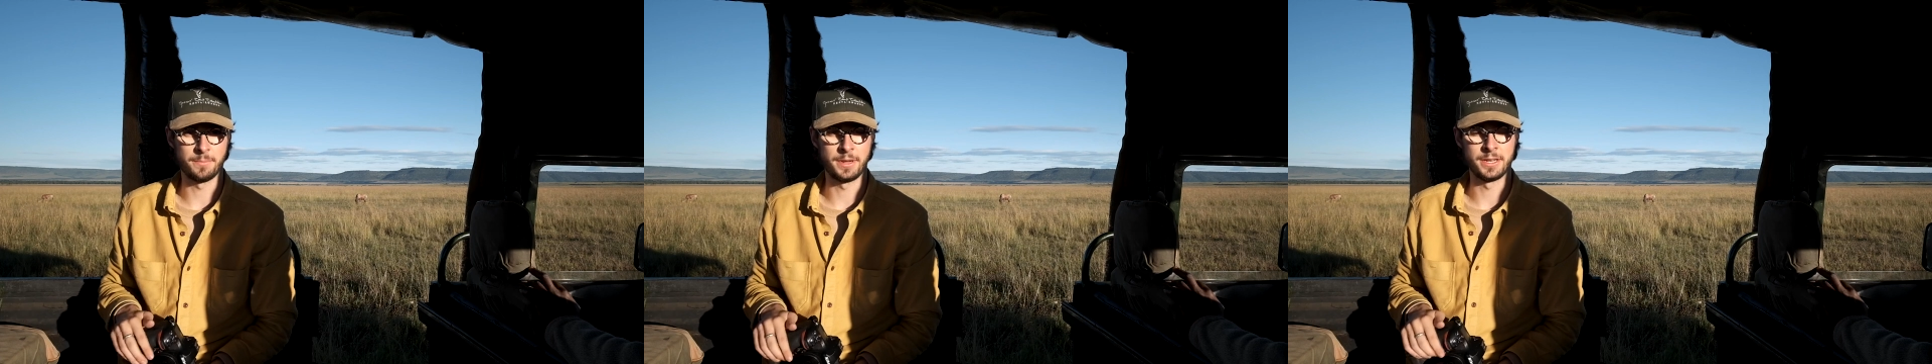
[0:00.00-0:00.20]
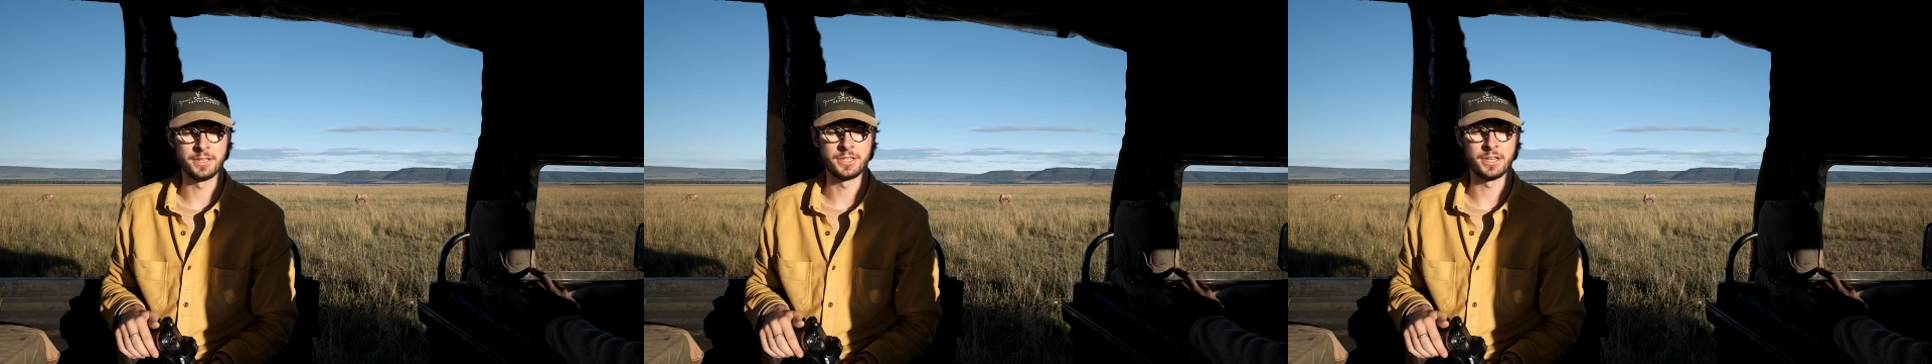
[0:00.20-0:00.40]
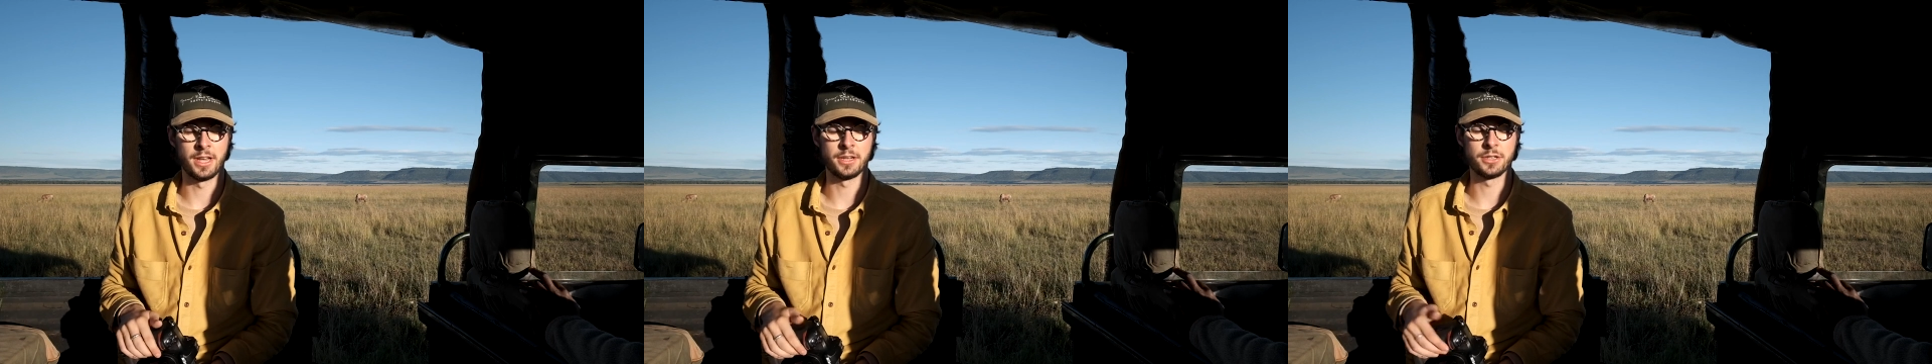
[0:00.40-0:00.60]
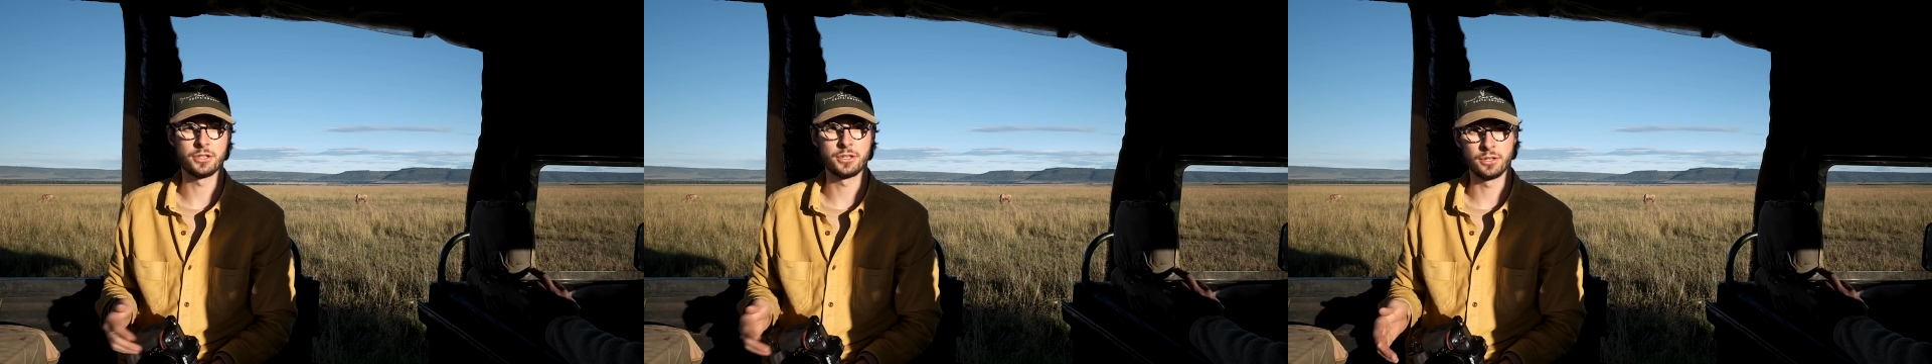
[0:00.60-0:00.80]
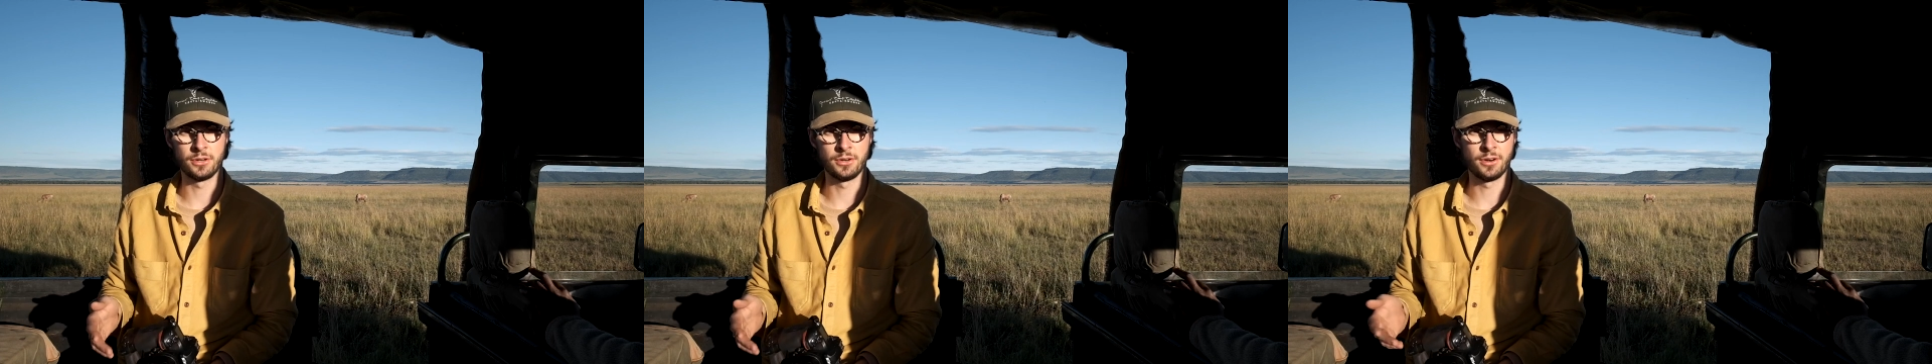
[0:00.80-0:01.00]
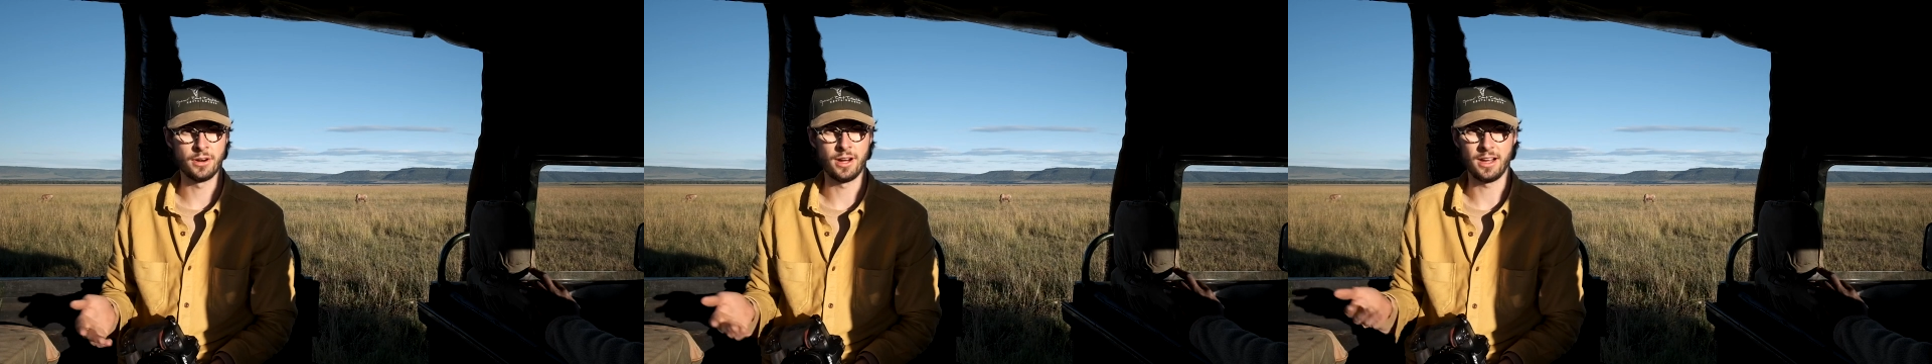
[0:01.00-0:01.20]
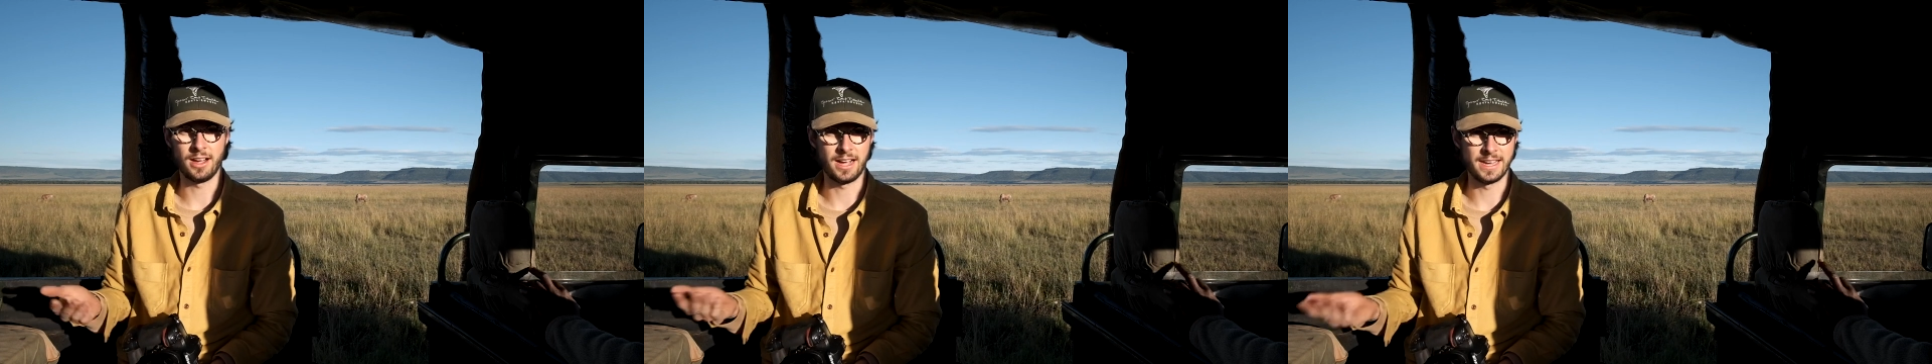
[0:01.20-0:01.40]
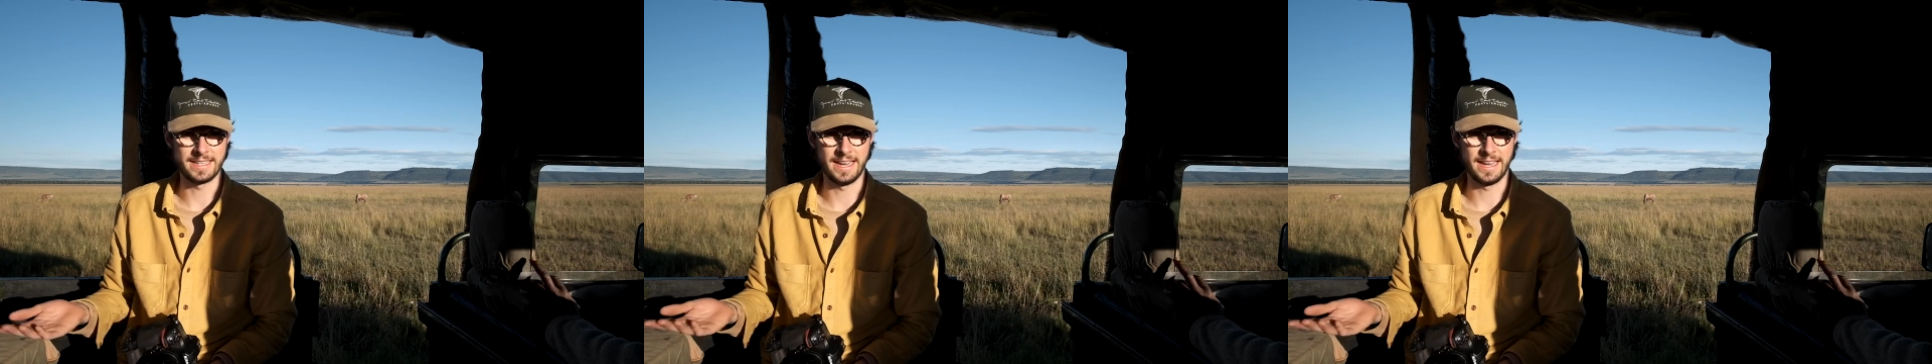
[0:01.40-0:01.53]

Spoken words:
picture, sure, I